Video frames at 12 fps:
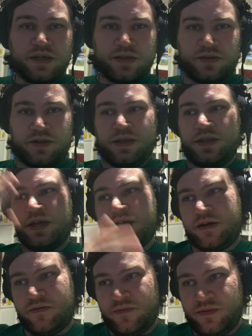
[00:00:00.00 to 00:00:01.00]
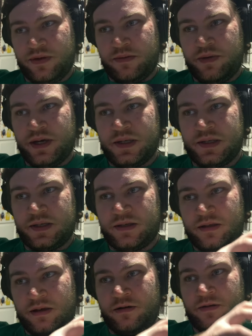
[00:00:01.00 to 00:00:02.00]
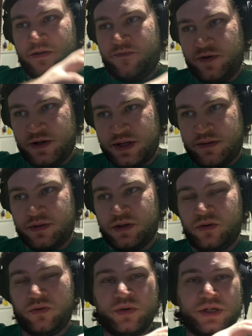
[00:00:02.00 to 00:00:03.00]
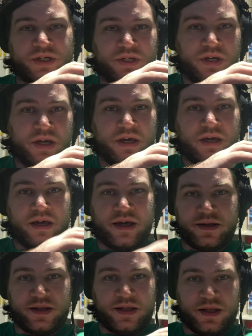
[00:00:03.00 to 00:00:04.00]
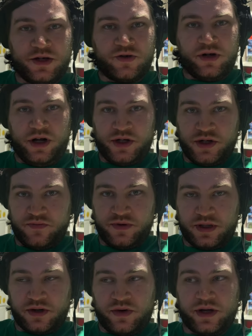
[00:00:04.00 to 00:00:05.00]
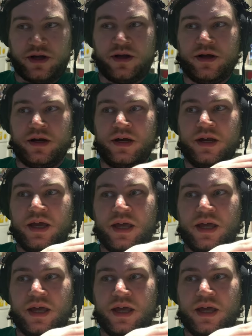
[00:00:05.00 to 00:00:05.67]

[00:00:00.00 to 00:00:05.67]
so that they have the base, or the first episode, which has like the introduction of what's going on,